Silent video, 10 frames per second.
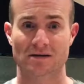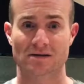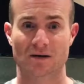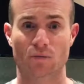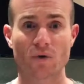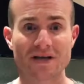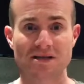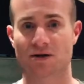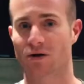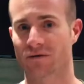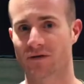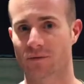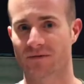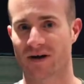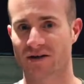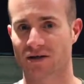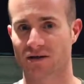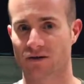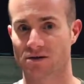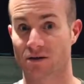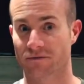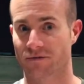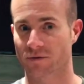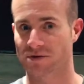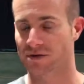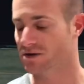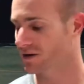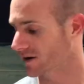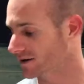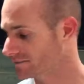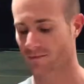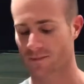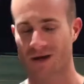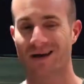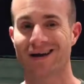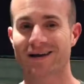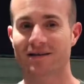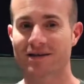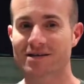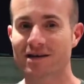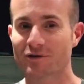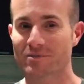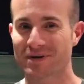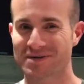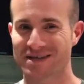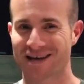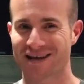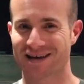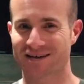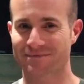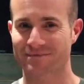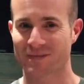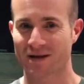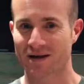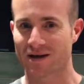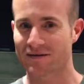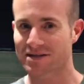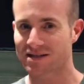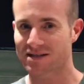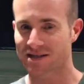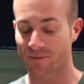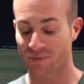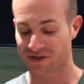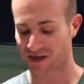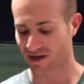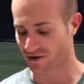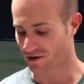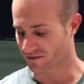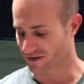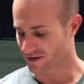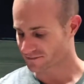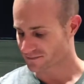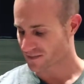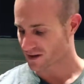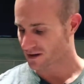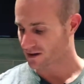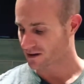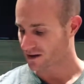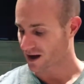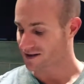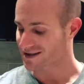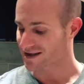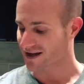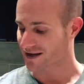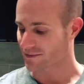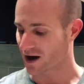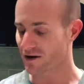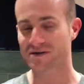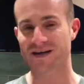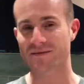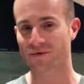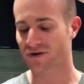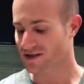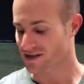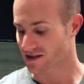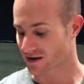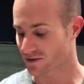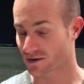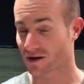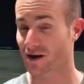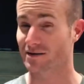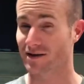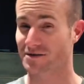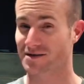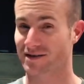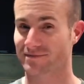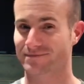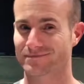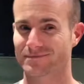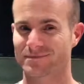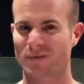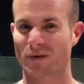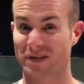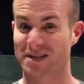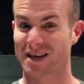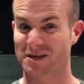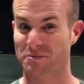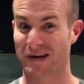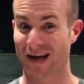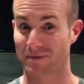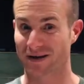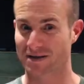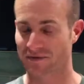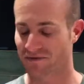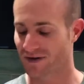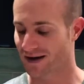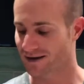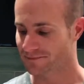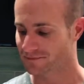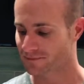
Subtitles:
So what is the coffee that we've actually got to look forward to tonight? This little beauty here. Now this is a Brazilian coffee under the name Jose Mauricio Cardoso. Already sounds pretty epic, to be fair.